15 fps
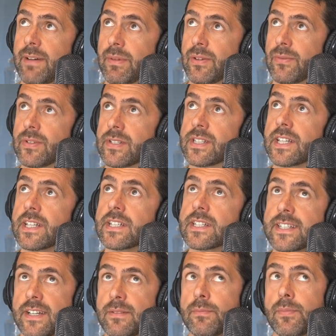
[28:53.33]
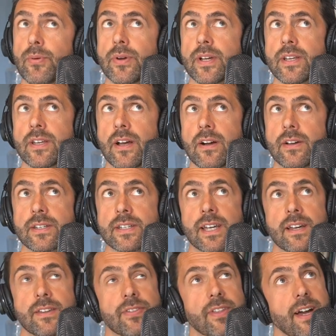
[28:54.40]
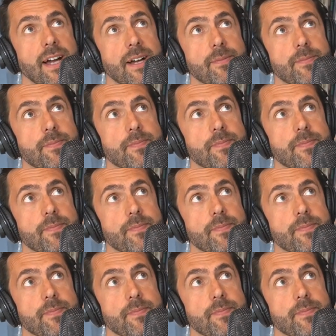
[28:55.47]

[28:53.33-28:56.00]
Tami, was at some point I'd get that